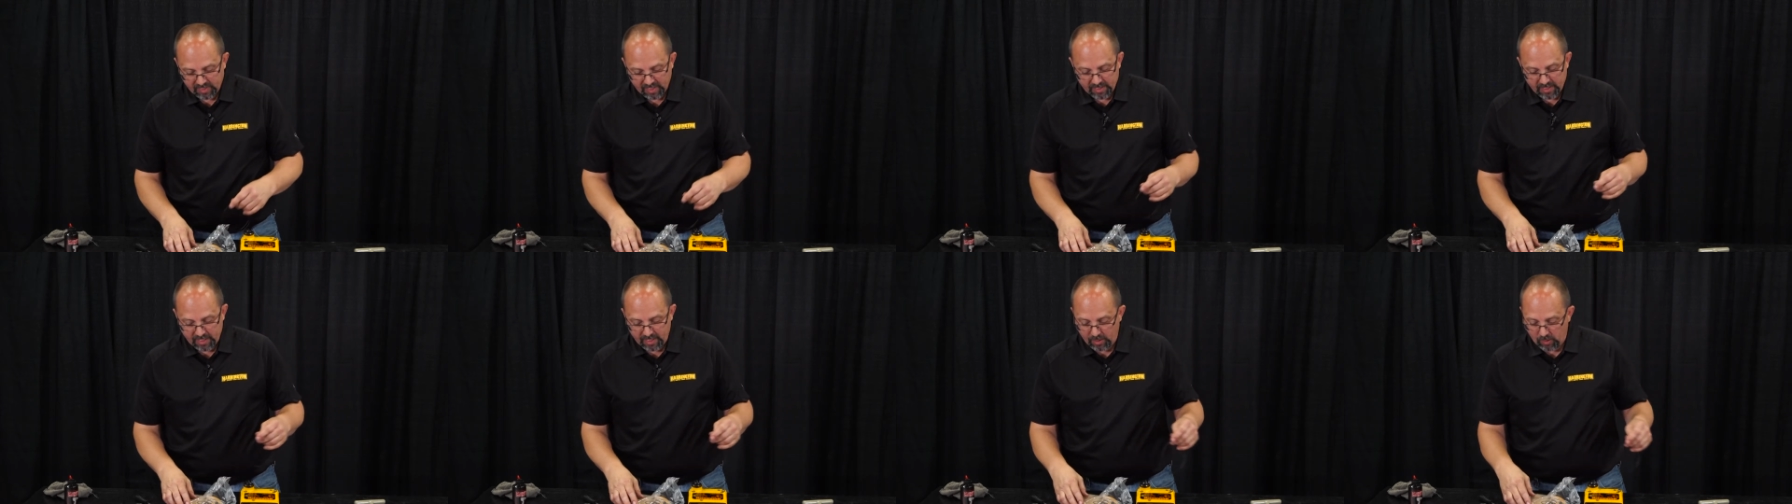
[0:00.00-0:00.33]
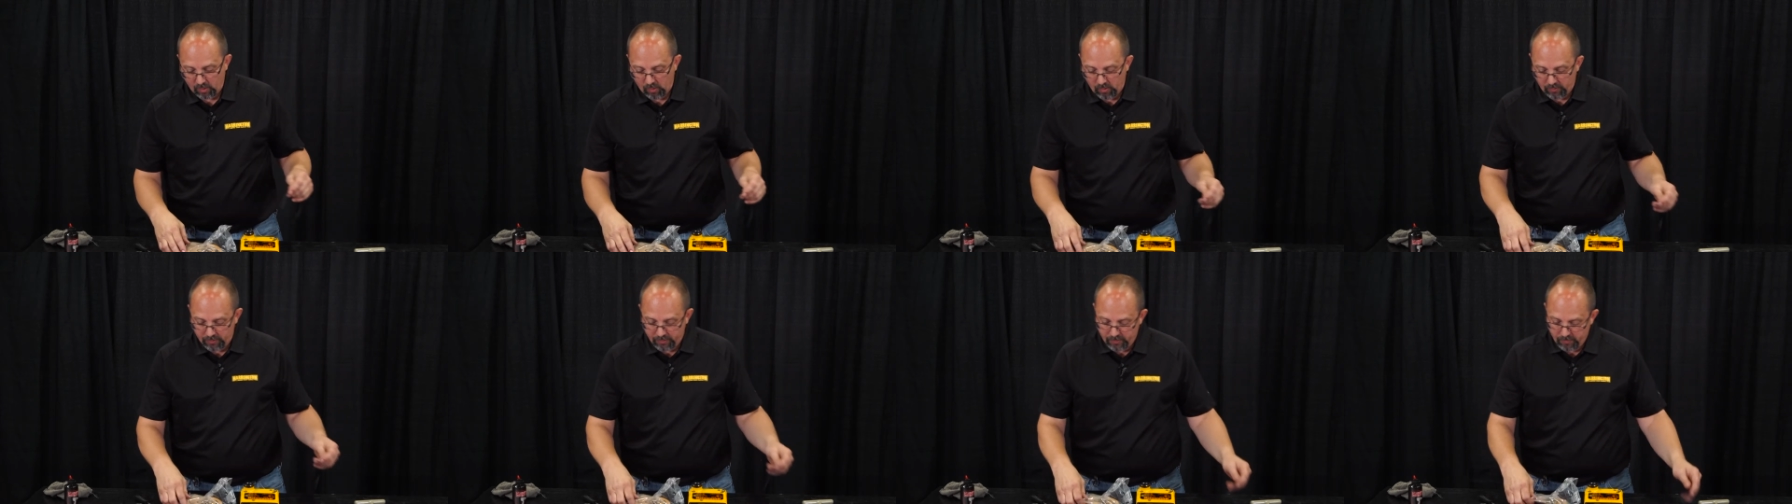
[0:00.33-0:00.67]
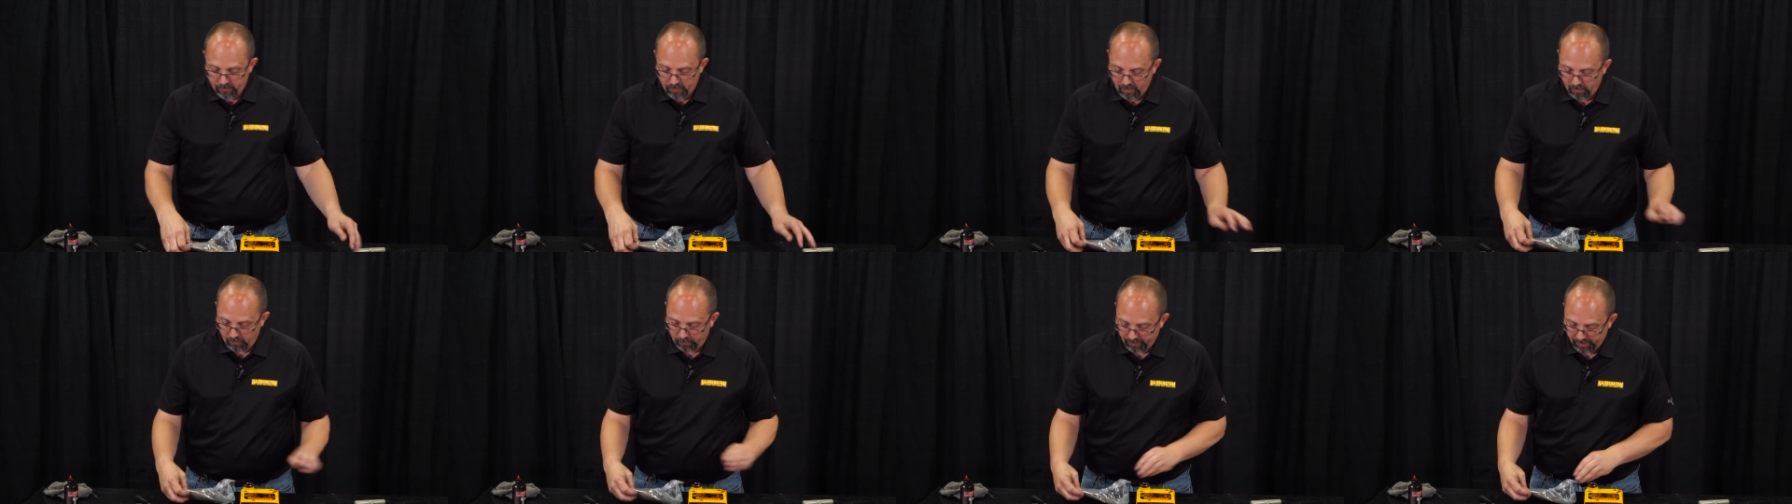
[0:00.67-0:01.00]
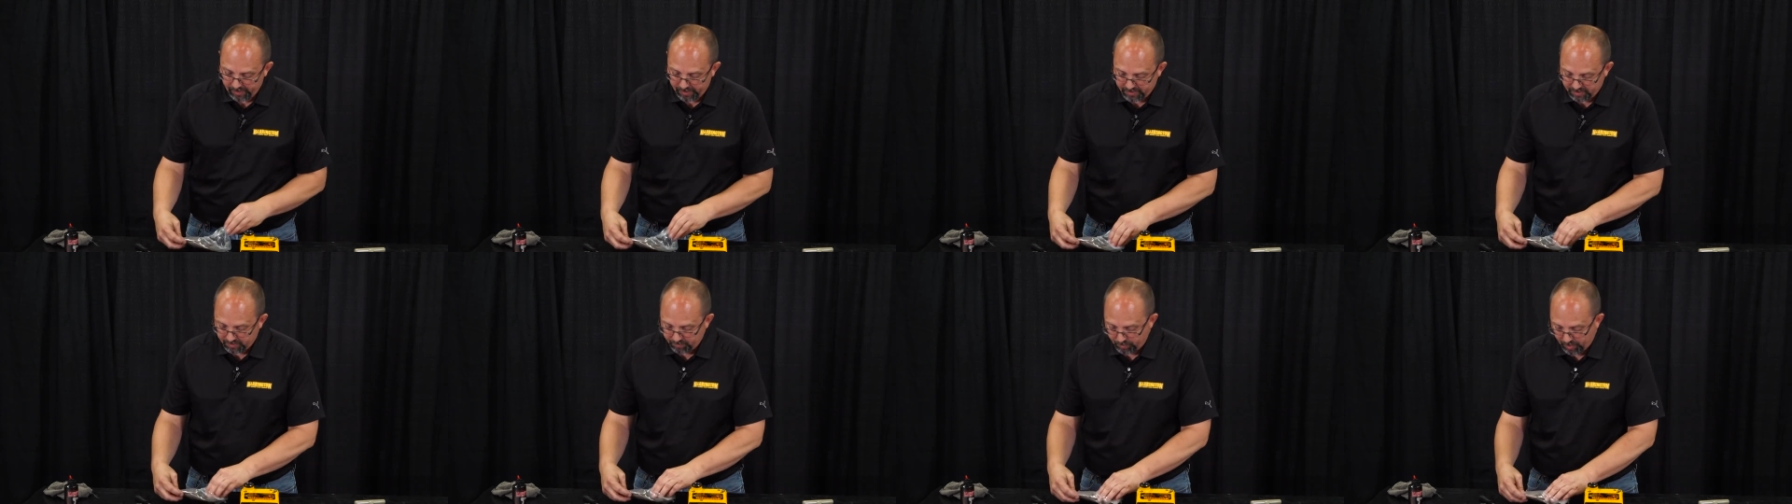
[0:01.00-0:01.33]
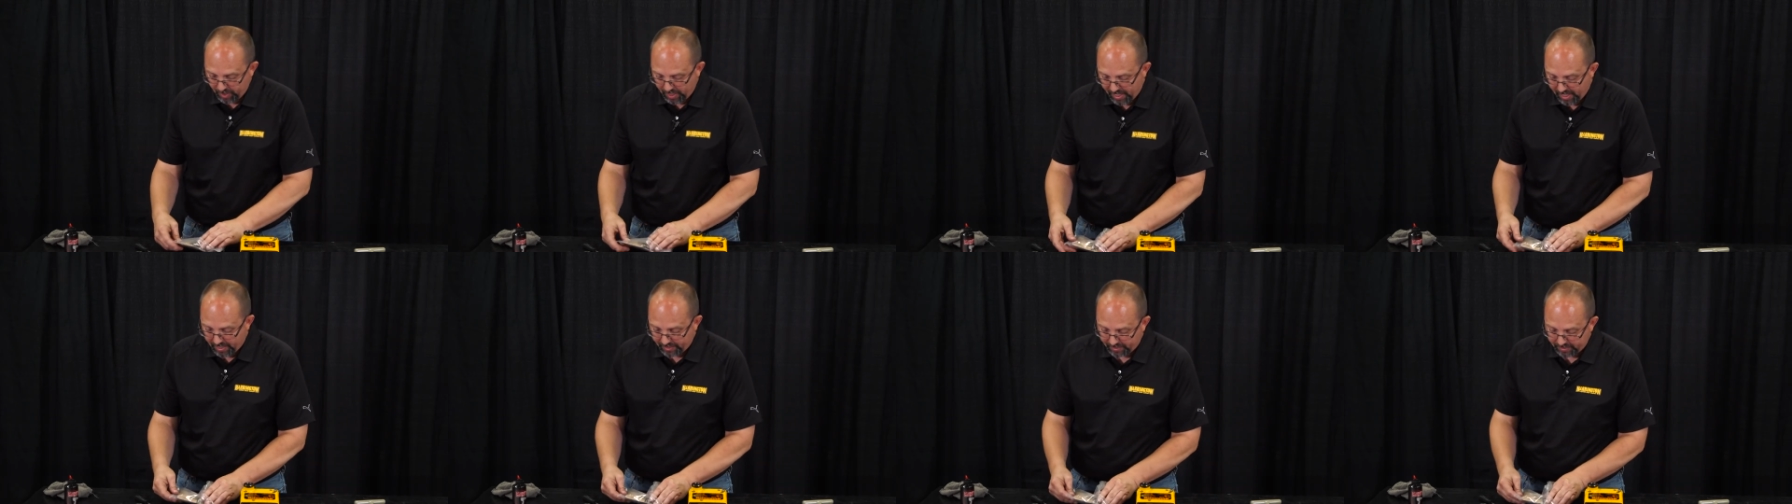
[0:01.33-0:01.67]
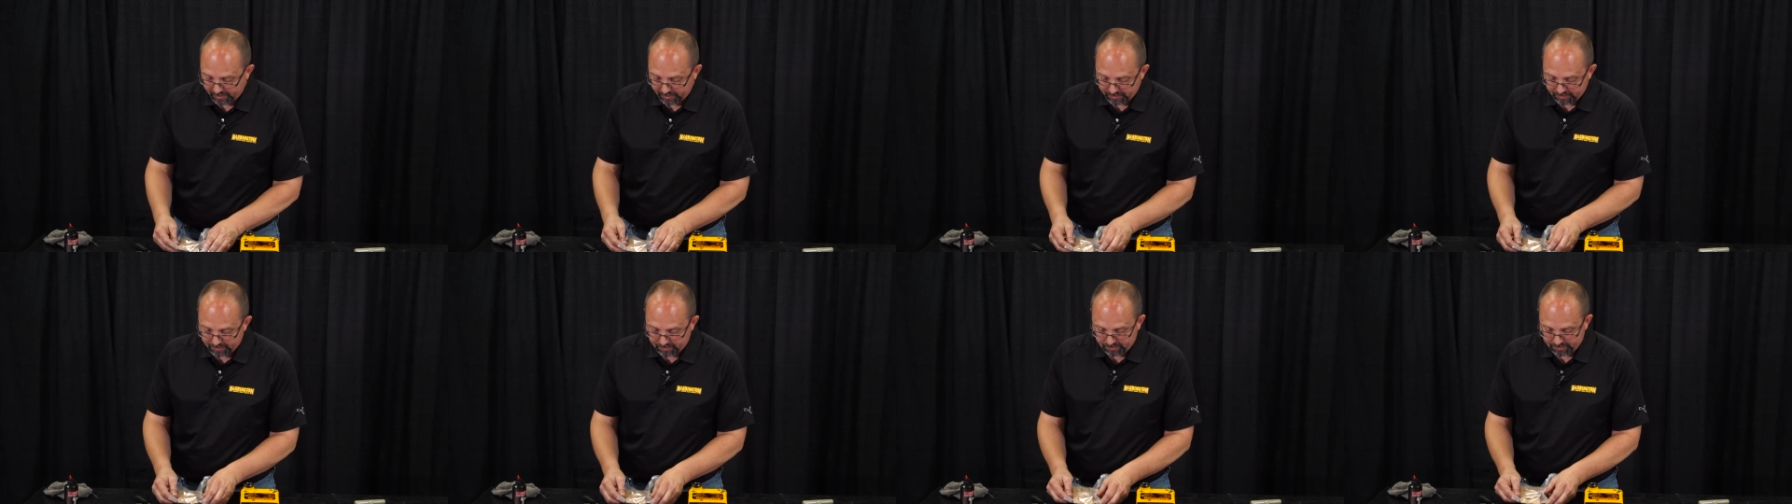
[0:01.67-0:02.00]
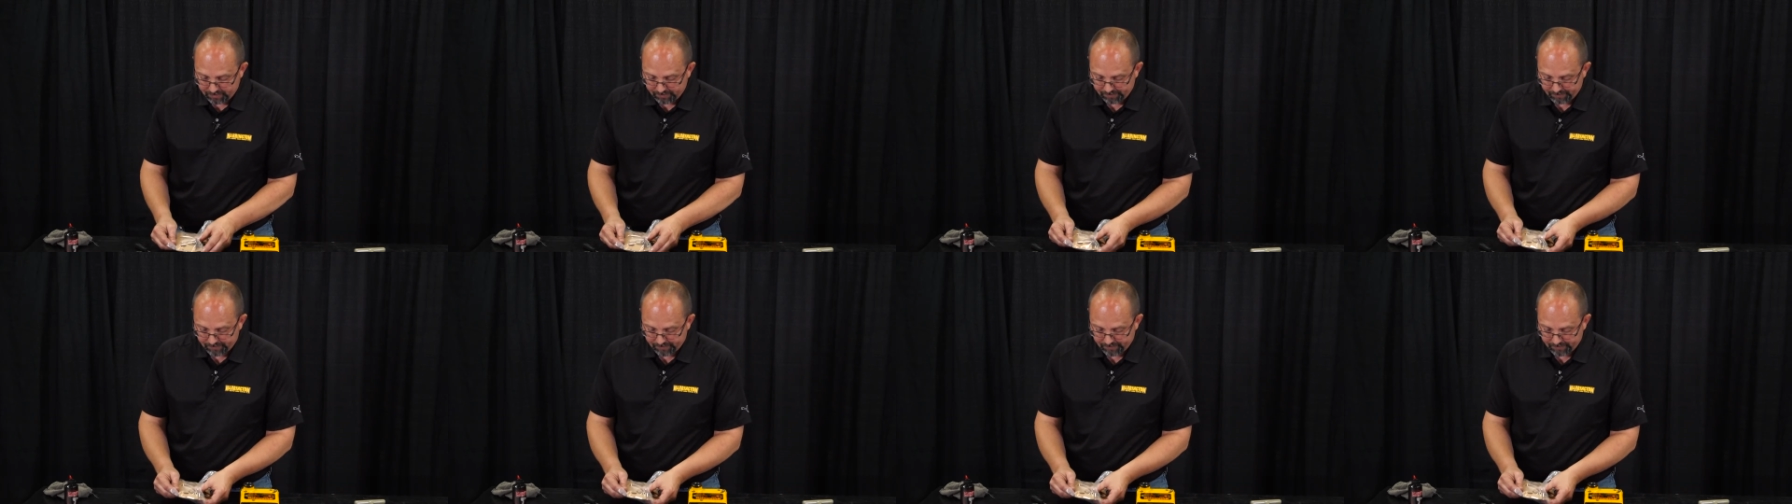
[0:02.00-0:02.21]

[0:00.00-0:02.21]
and all new O-rings and packings.